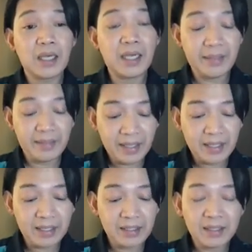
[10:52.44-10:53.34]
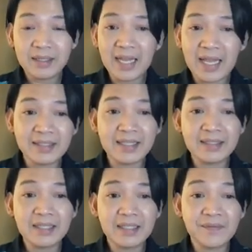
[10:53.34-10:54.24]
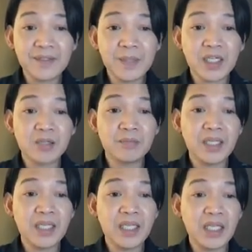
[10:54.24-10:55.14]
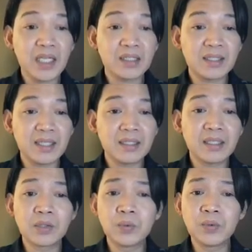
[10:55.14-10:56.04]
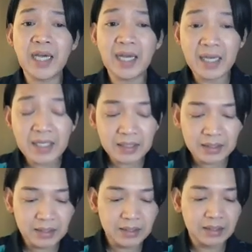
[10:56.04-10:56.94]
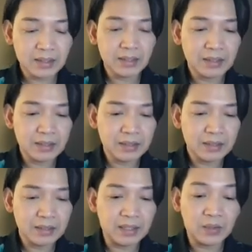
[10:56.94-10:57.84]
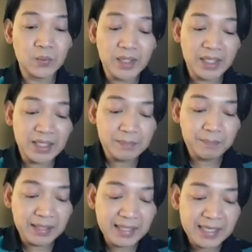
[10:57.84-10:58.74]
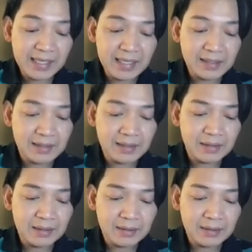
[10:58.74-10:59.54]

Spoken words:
And then the last sentence of speaker B here says, Karuna. Karuna is please.